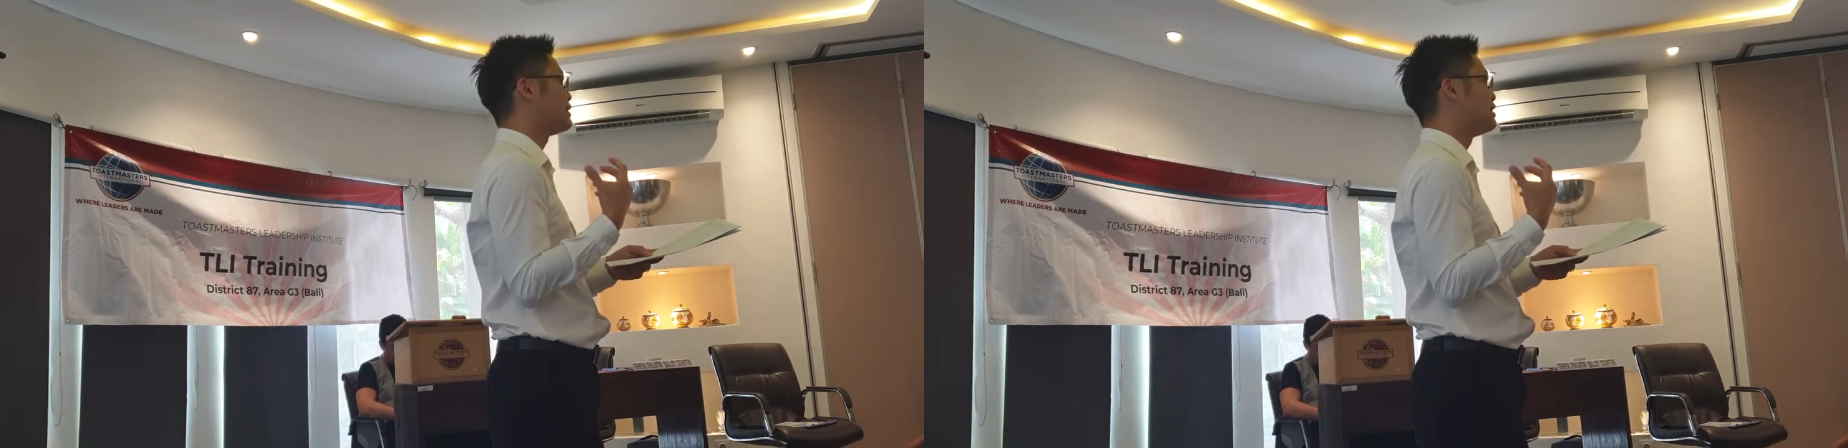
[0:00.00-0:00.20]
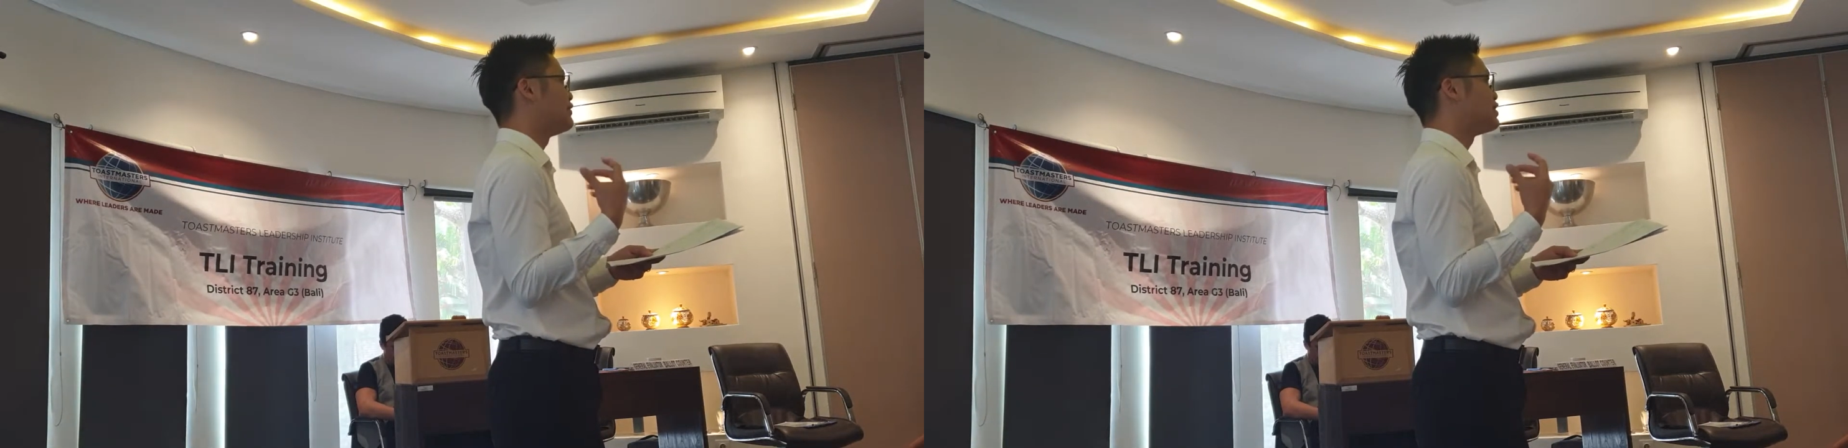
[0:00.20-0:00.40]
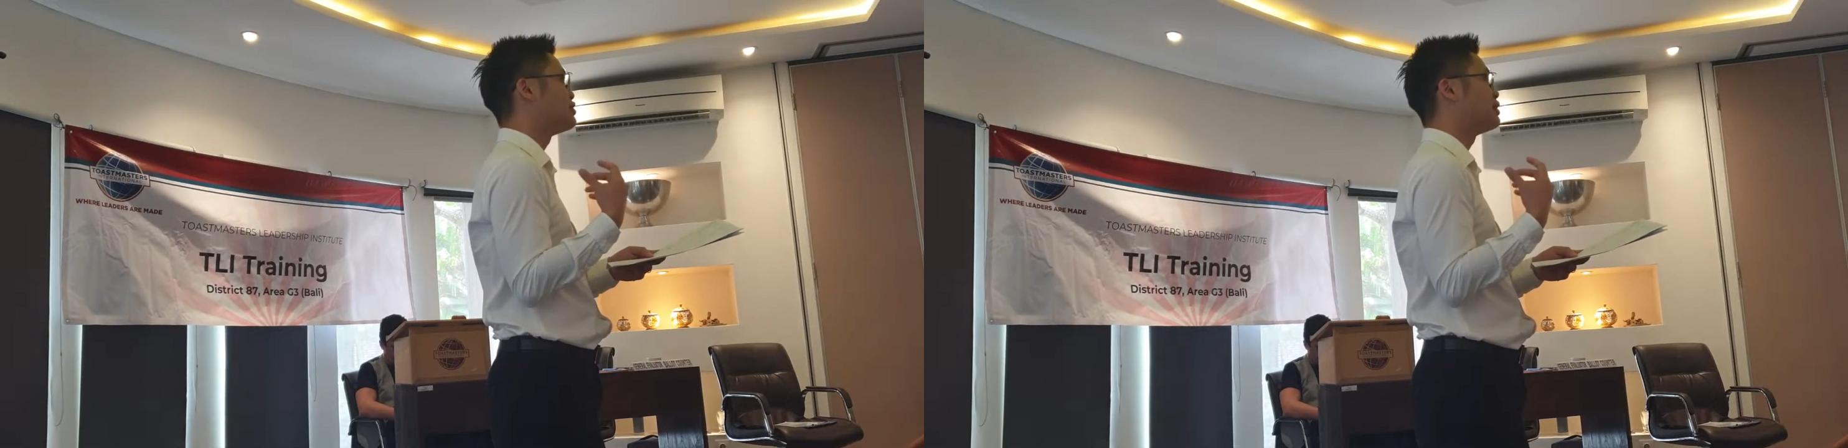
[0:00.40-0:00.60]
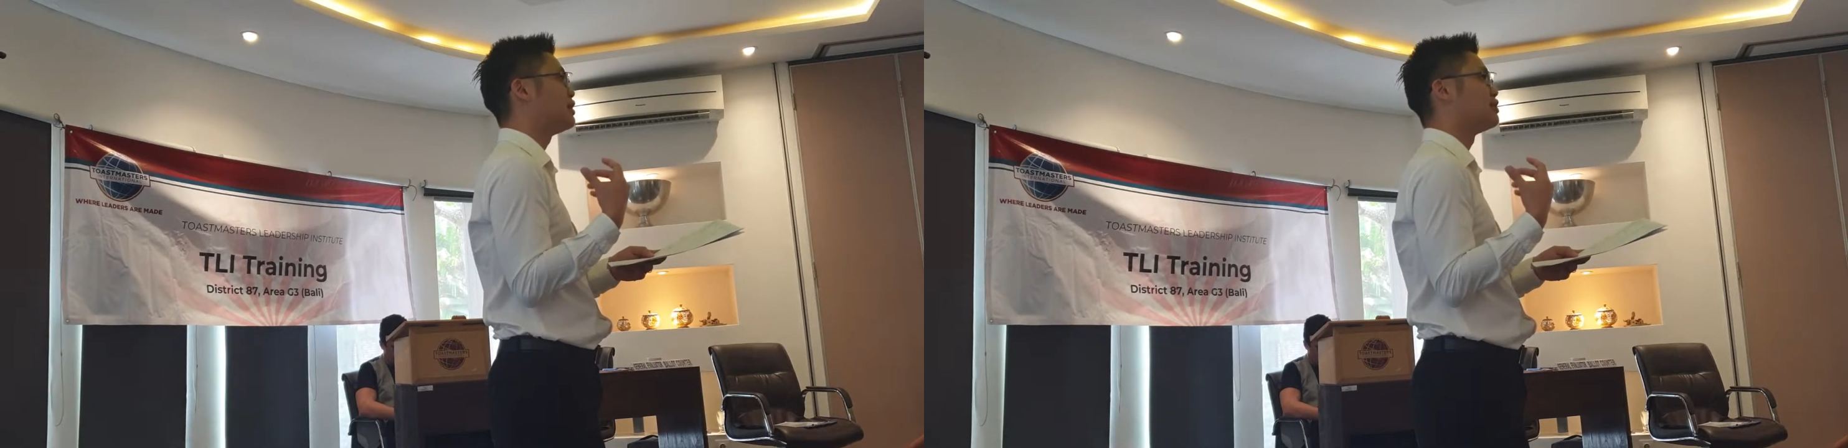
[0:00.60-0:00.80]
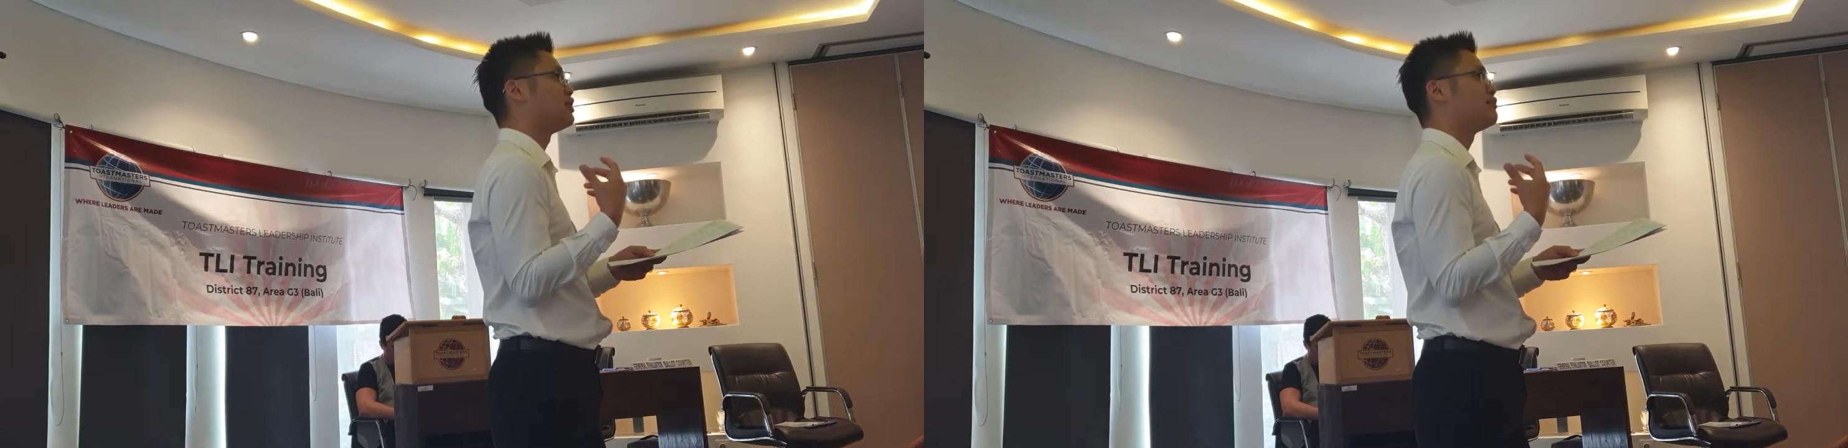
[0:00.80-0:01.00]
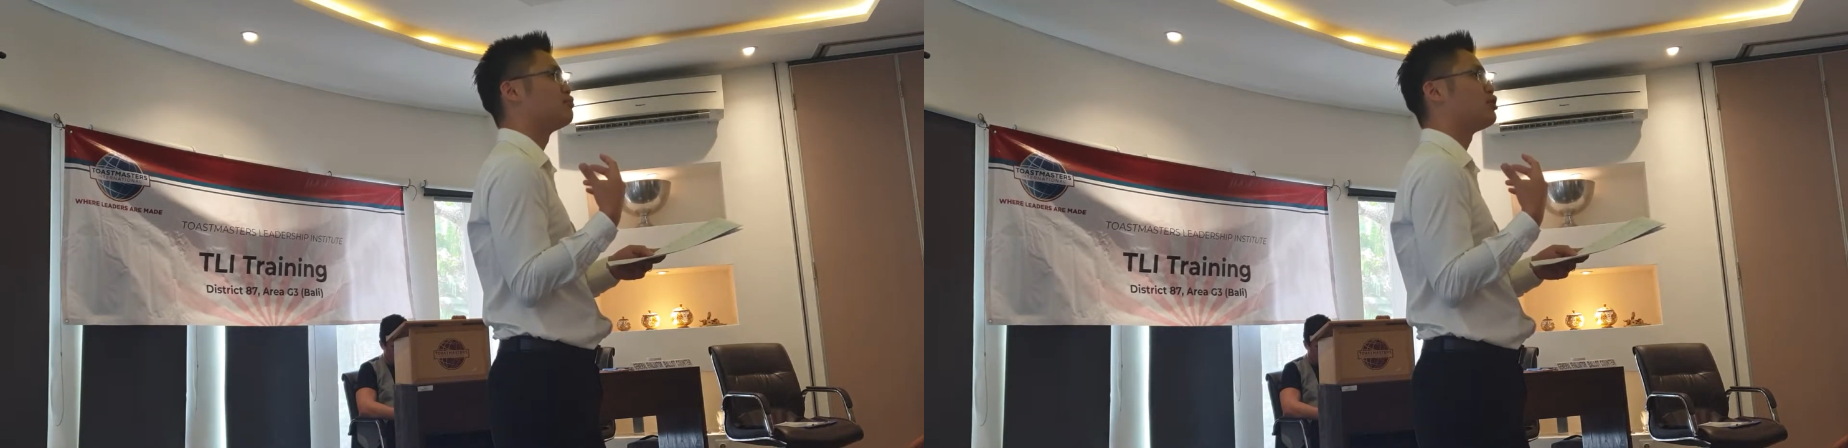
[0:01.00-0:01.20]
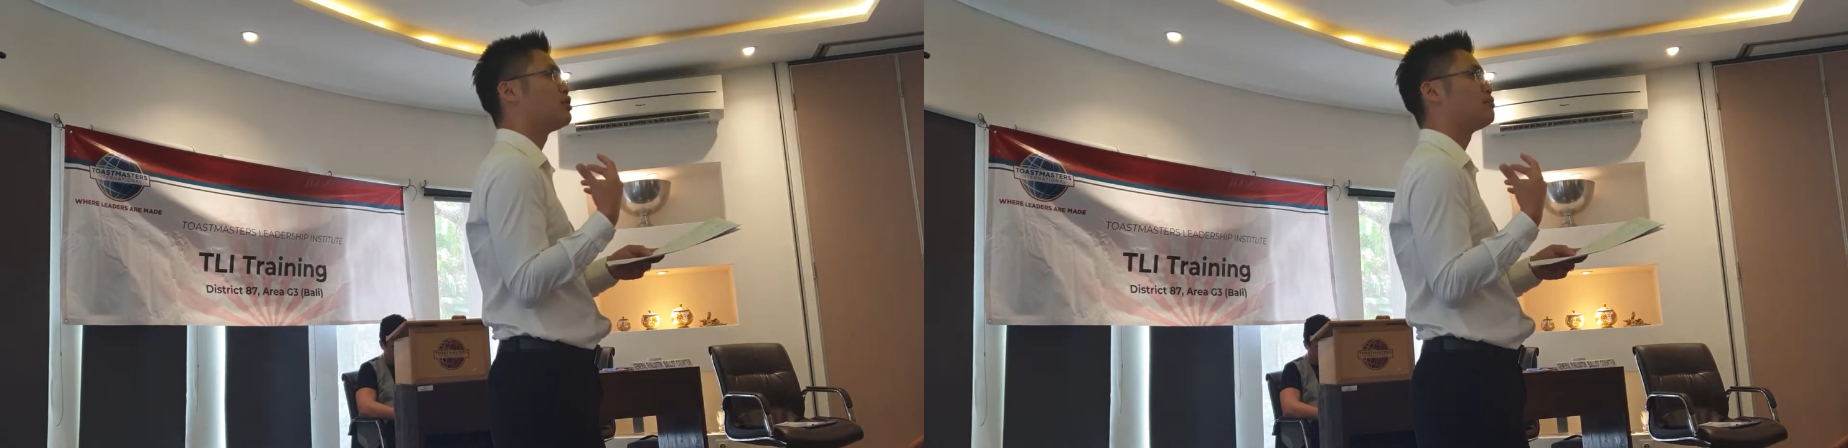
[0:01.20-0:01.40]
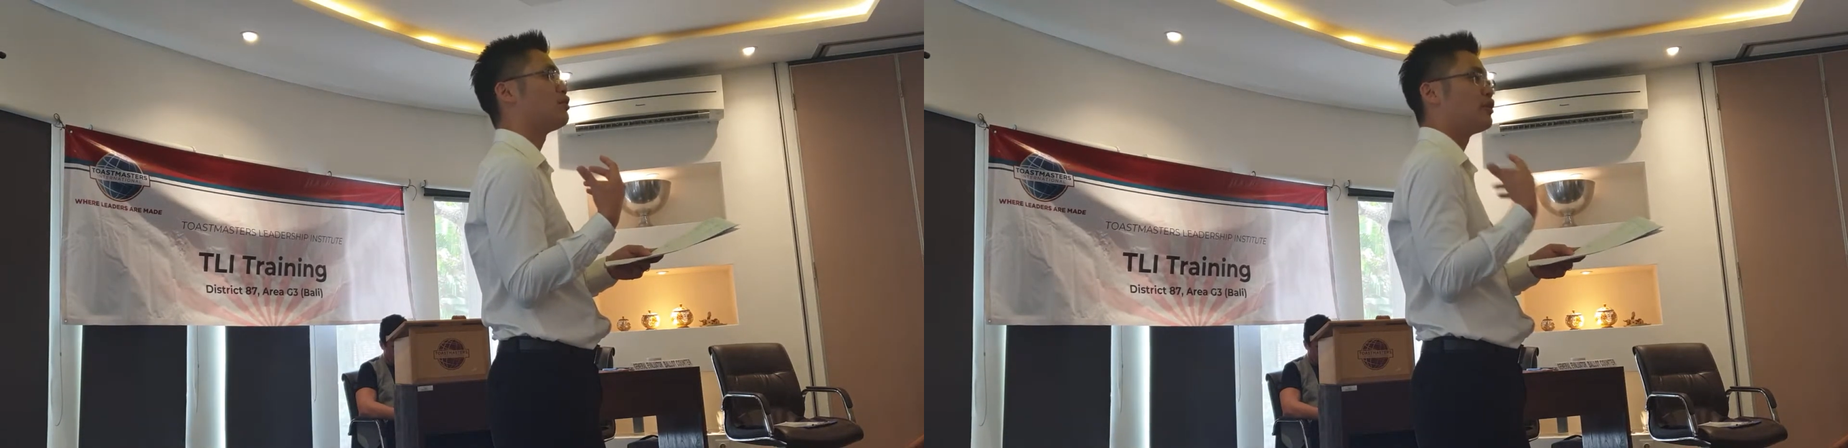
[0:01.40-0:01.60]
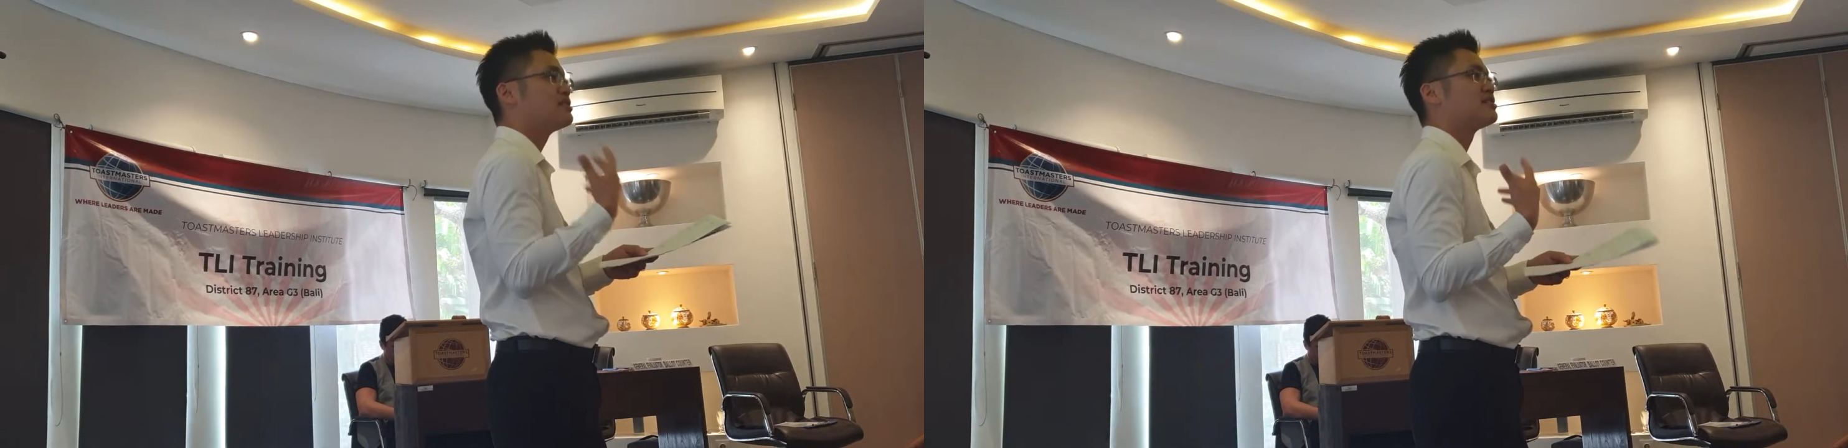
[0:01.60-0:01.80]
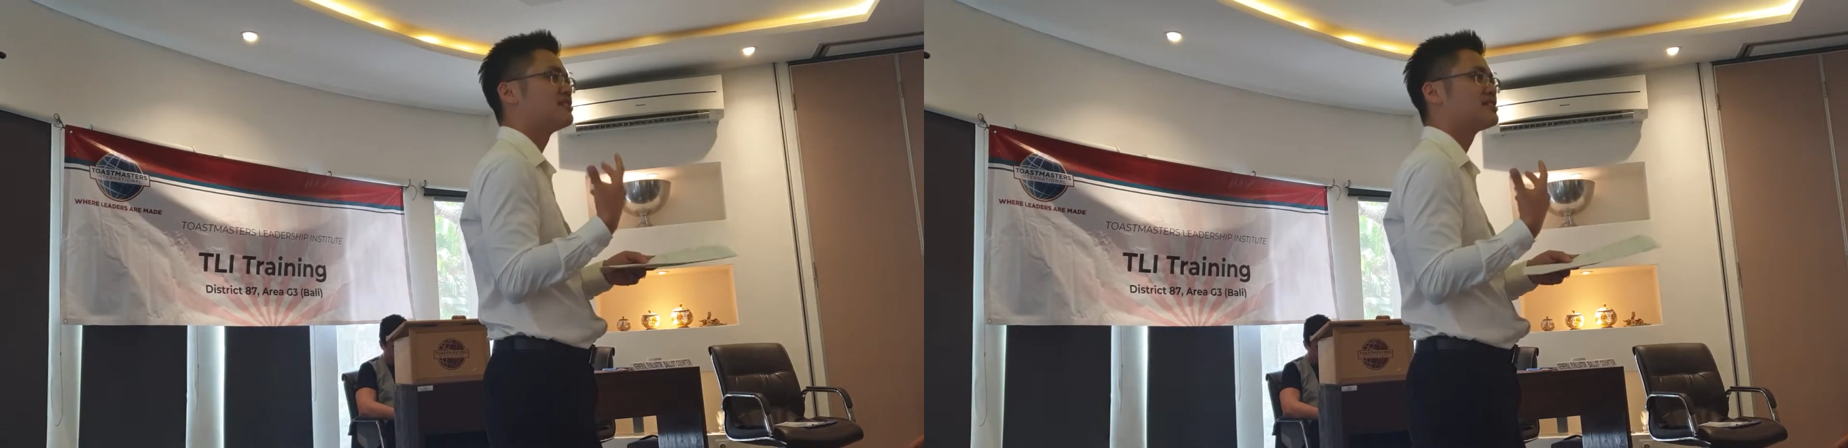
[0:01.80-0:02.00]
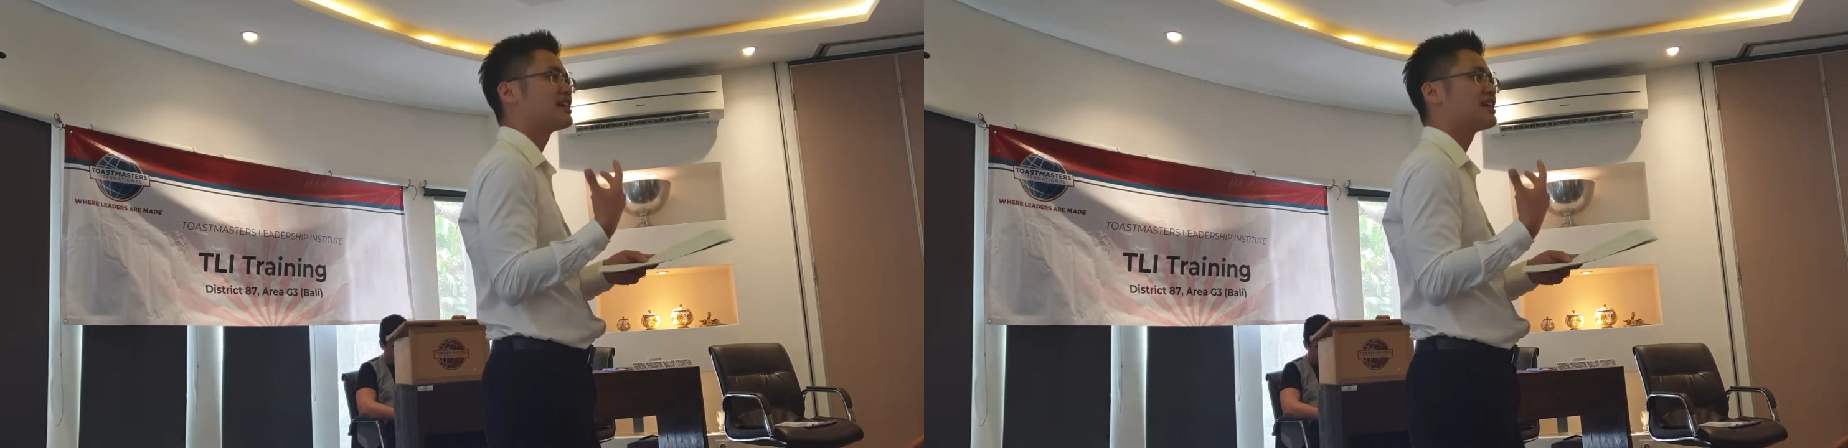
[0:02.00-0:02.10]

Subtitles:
giving you a lot more points on this.